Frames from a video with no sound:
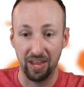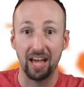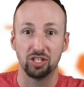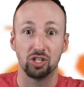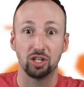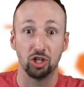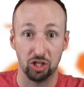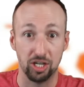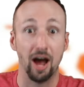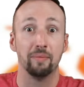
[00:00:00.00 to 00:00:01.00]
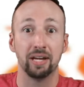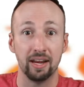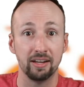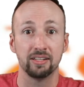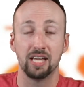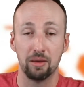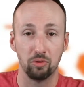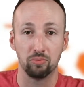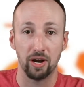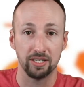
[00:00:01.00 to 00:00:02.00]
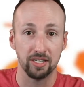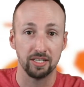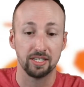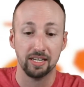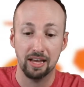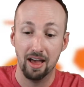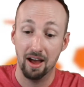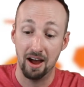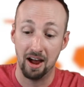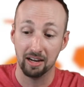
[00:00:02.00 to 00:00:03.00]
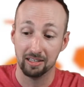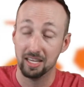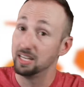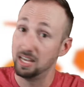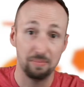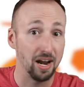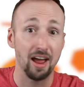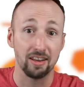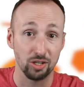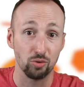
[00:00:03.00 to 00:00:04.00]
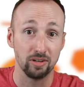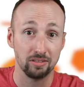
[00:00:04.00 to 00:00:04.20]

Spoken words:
has such a dominating table presence. Keep an eye on this one.